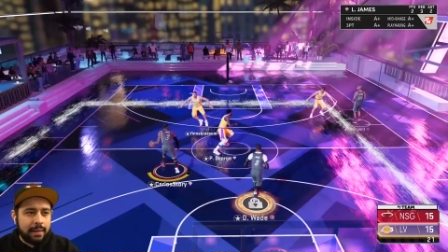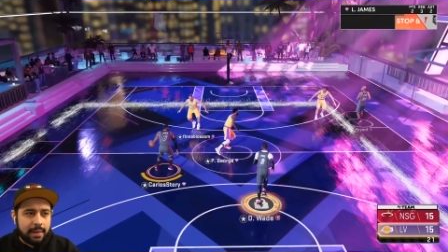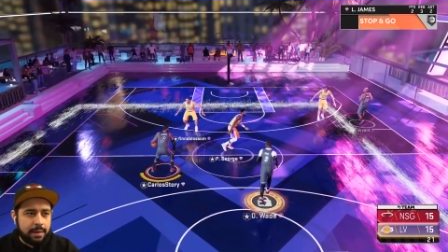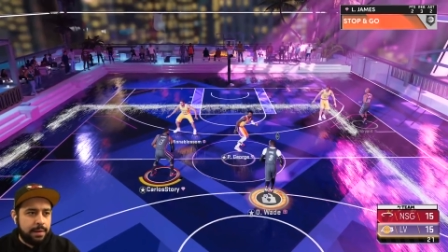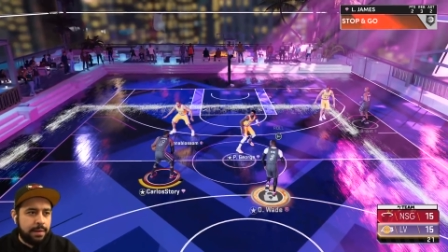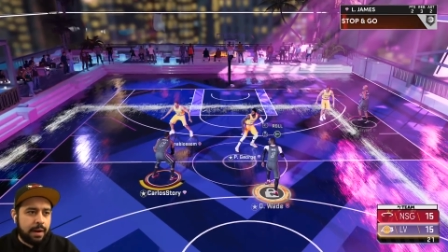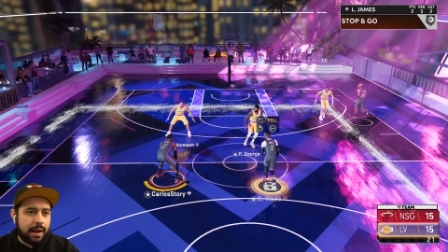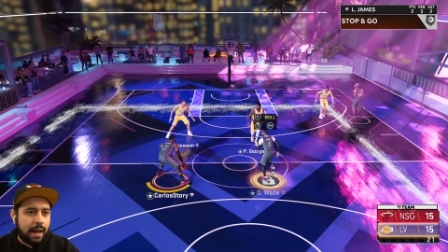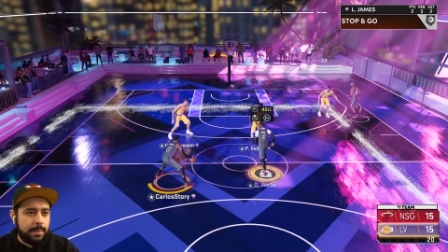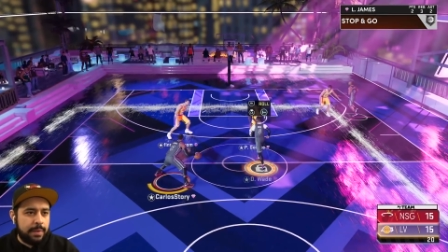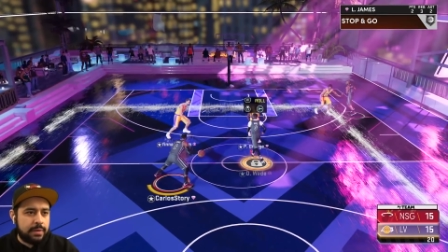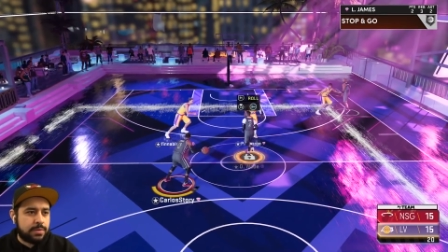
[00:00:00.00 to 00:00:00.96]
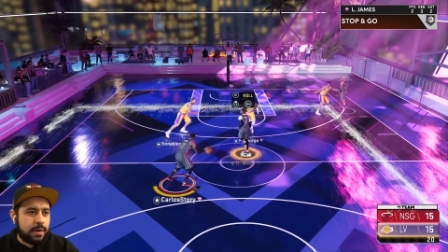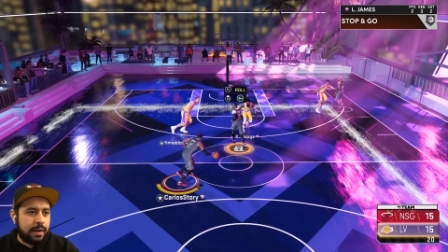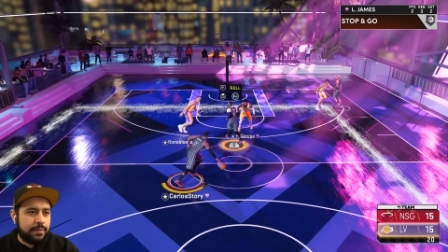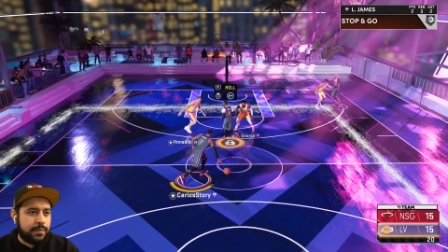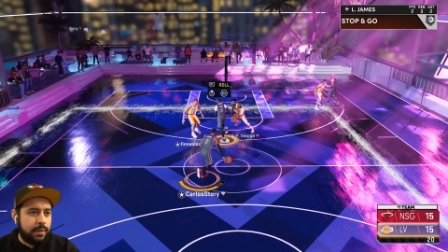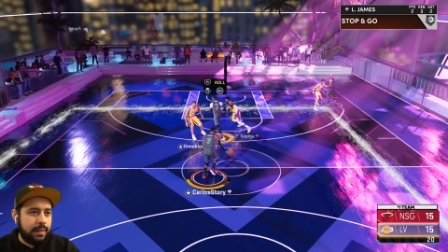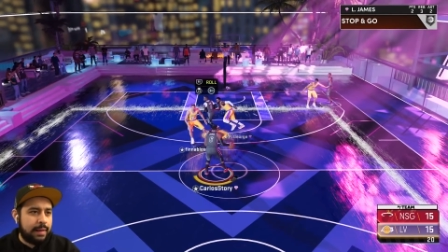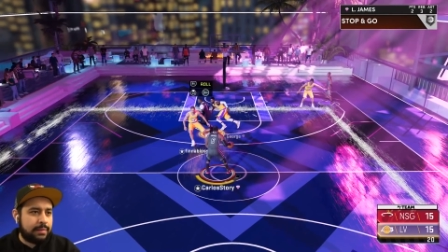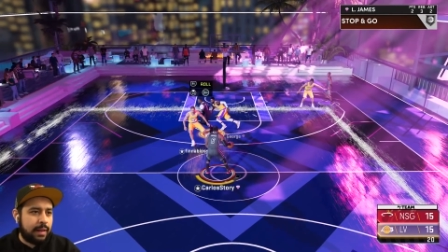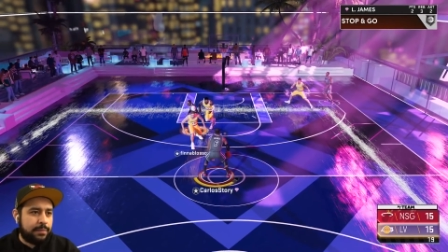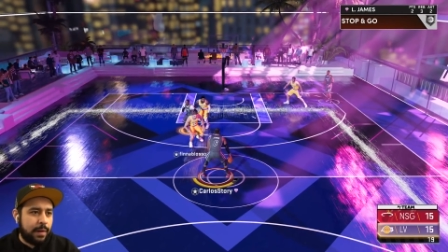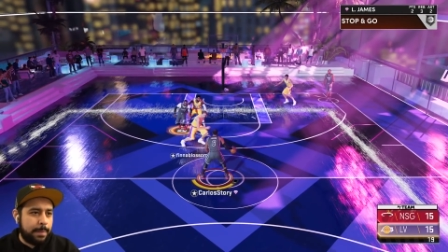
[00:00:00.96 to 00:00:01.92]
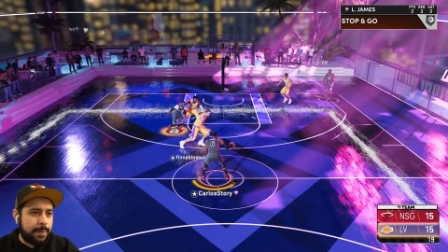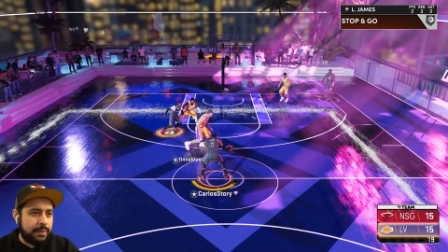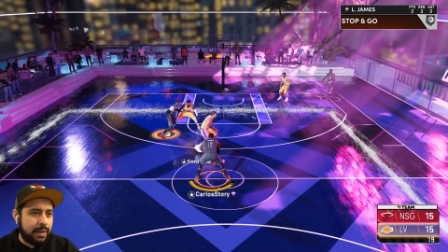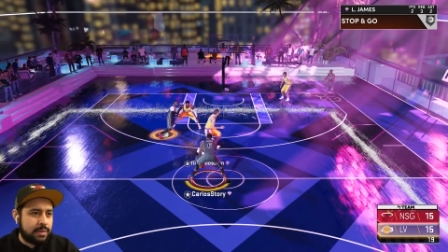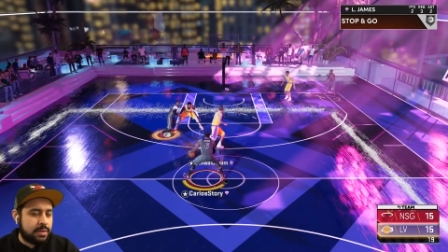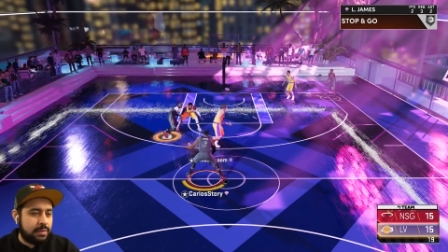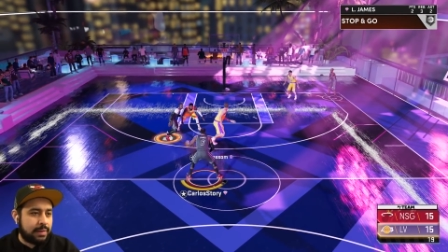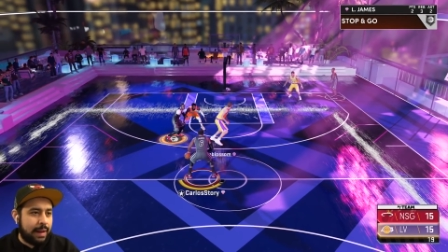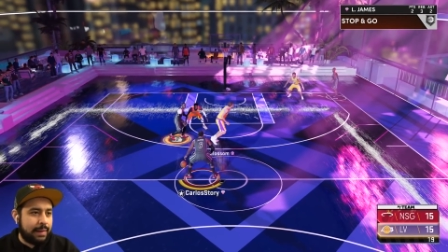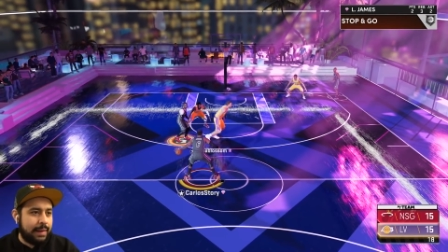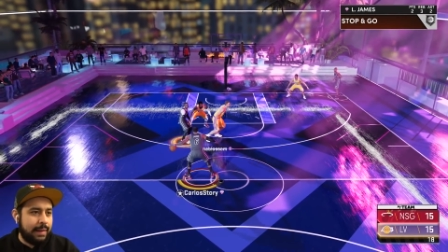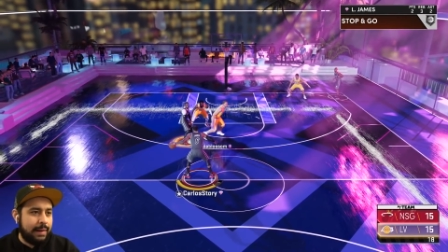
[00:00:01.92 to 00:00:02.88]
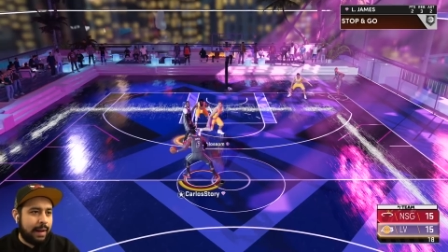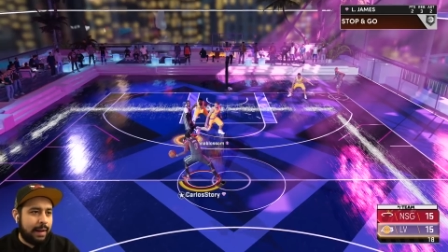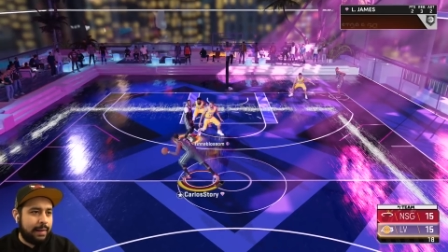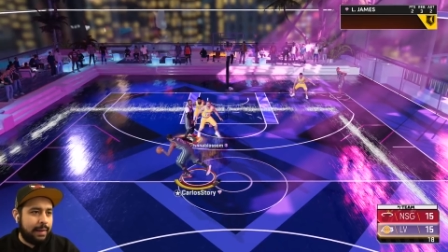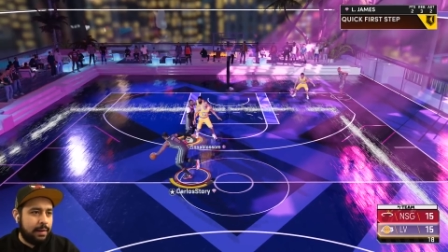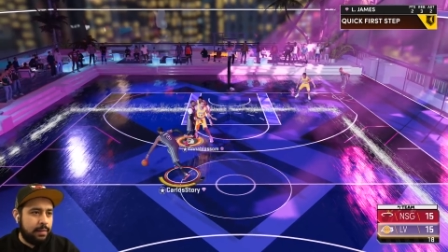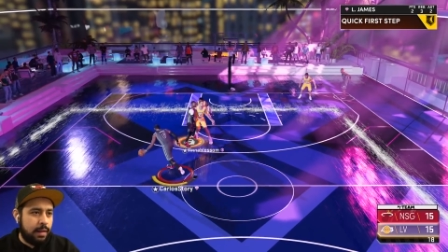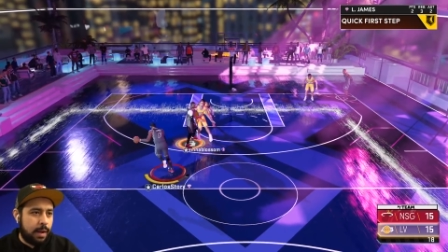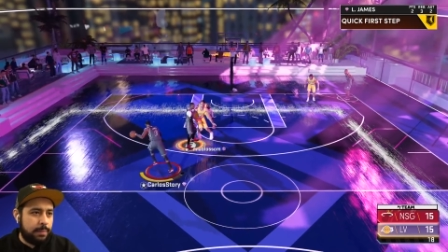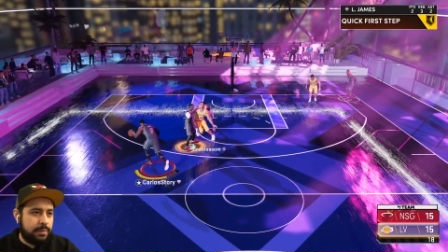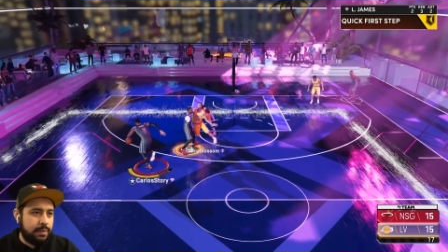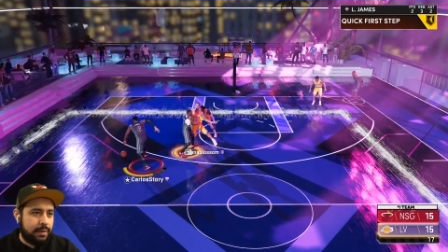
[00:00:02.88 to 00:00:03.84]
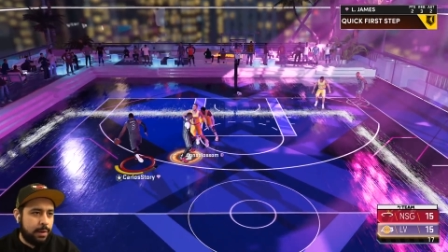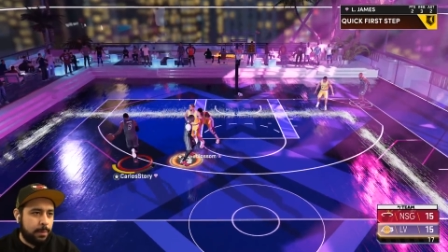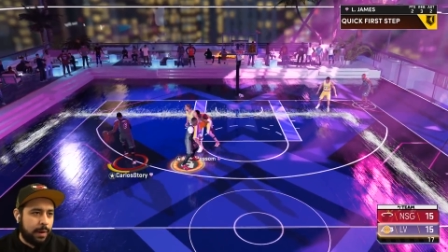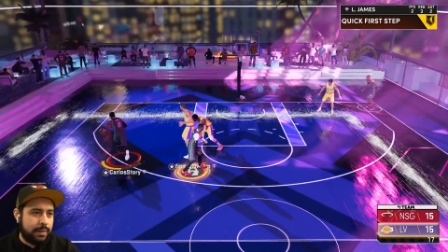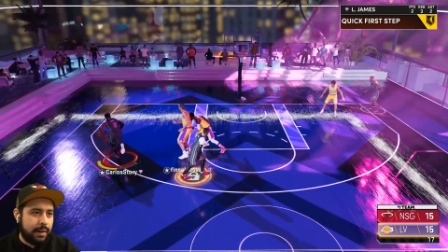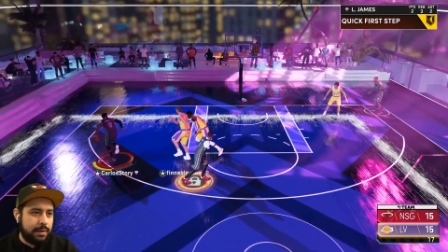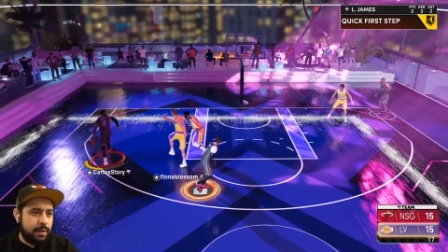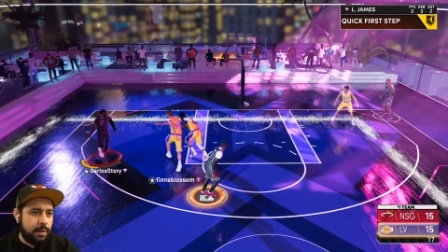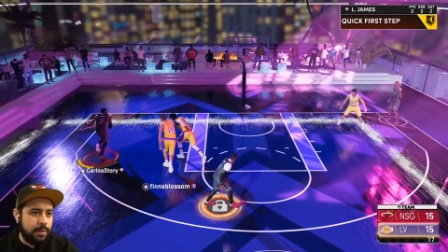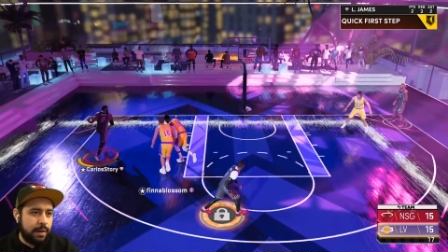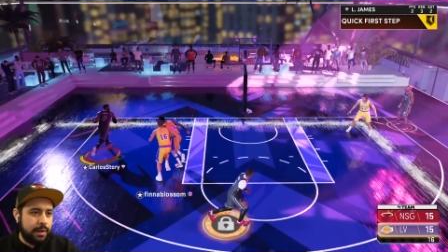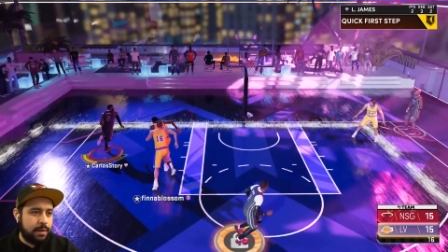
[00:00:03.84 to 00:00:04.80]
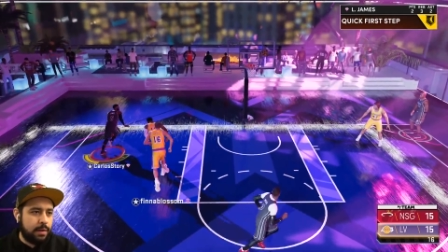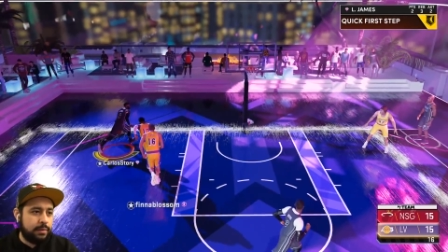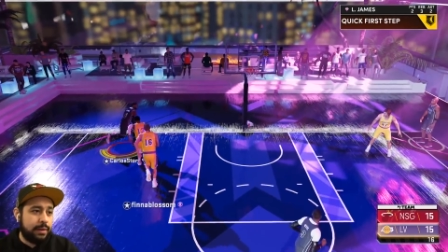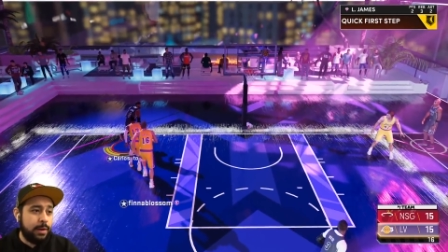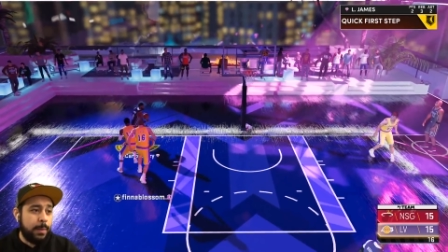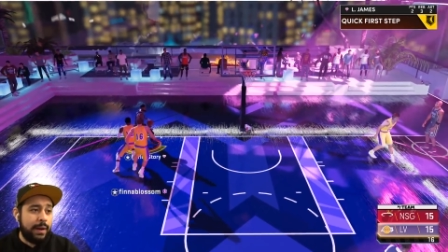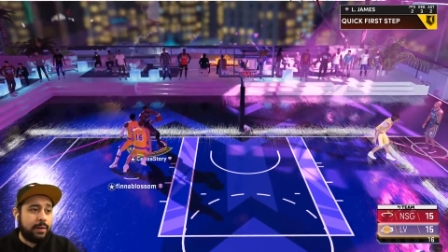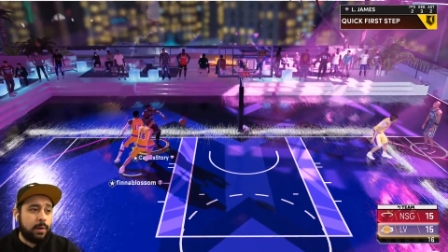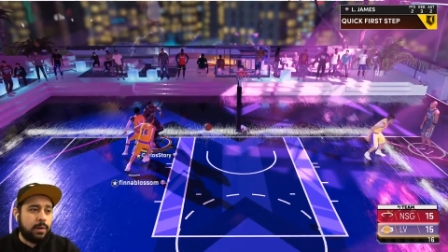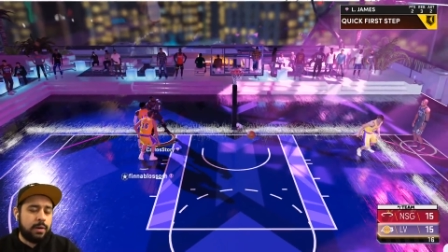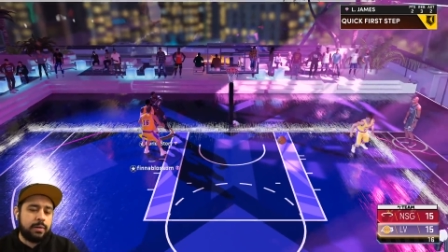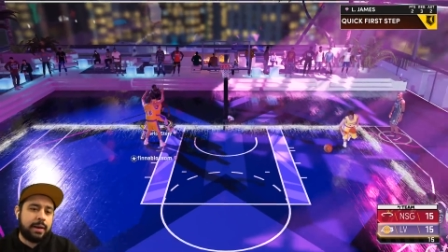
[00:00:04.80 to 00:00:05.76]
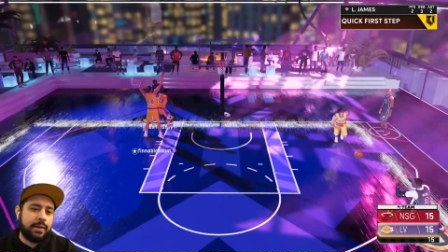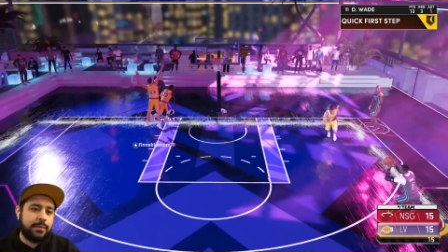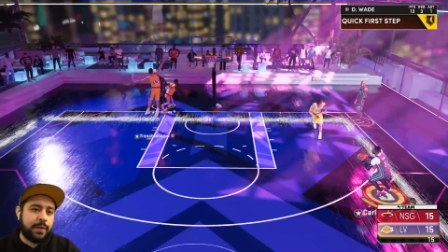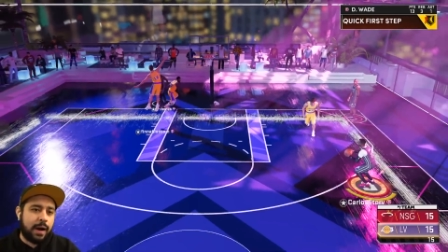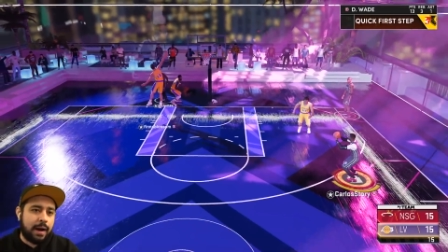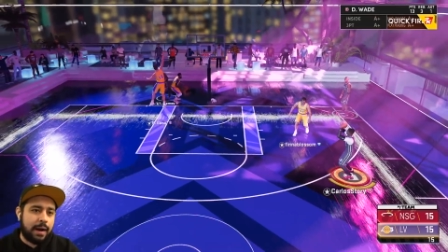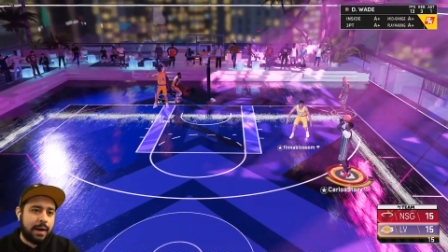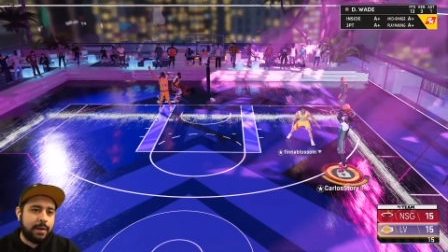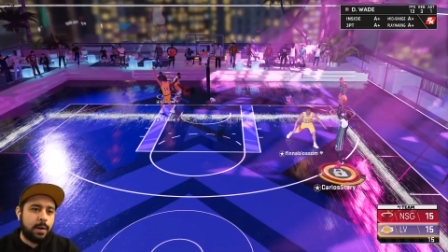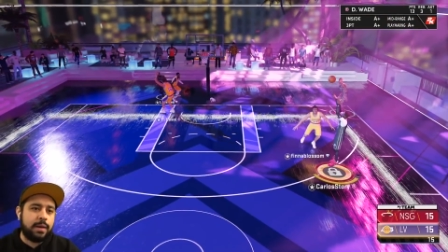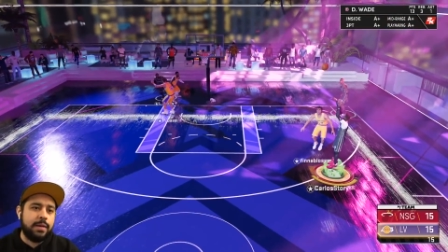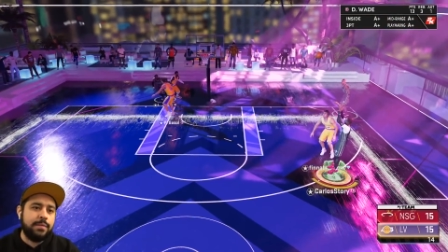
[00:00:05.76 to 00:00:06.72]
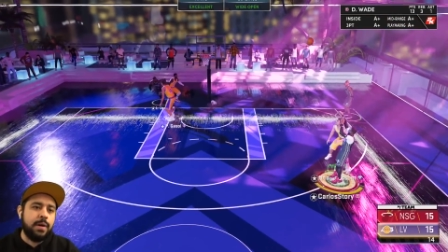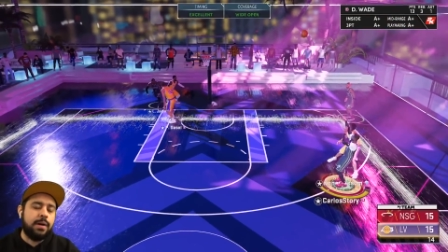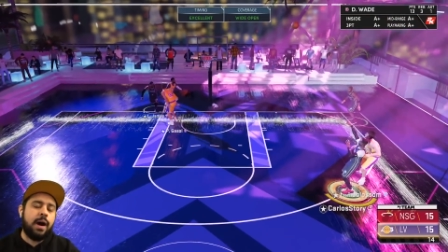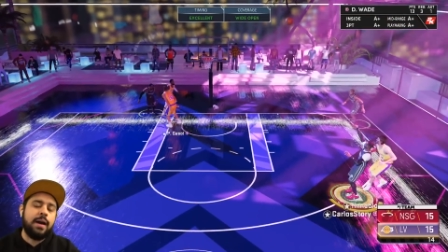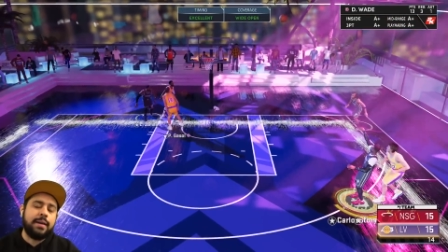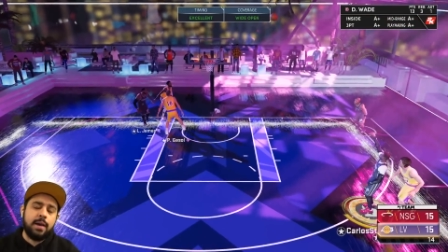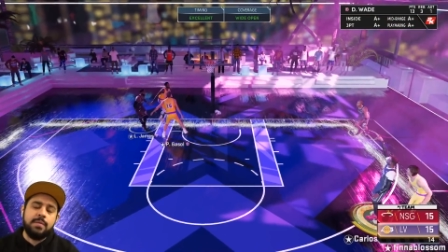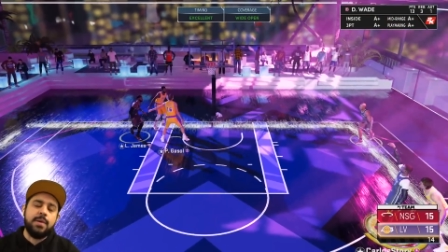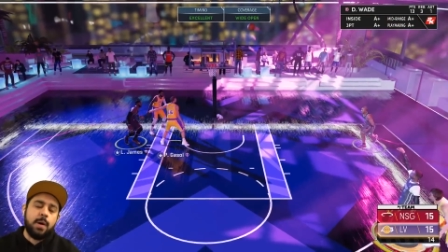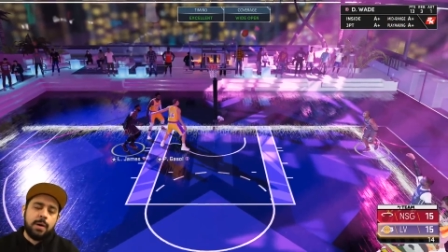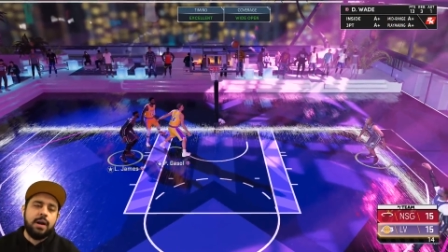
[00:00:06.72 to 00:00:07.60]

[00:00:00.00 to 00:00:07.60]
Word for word: I kid you not. I have been trying for the last like five possessions. I cannot get a lob to D Wade. There you go. There you go. D Wade, go. Okay, fine. I'll give you. A, I give you